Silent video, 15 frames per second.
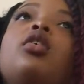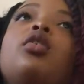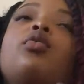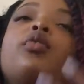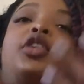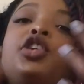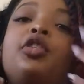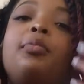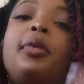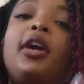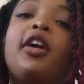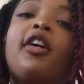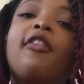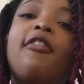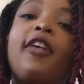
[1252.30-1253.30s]
when you
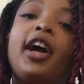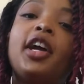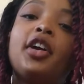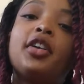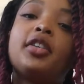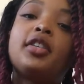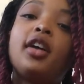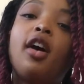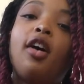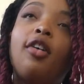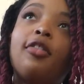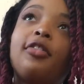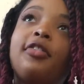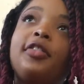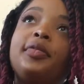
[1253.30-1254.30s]
purify
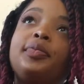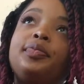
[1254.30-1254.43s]
yourself,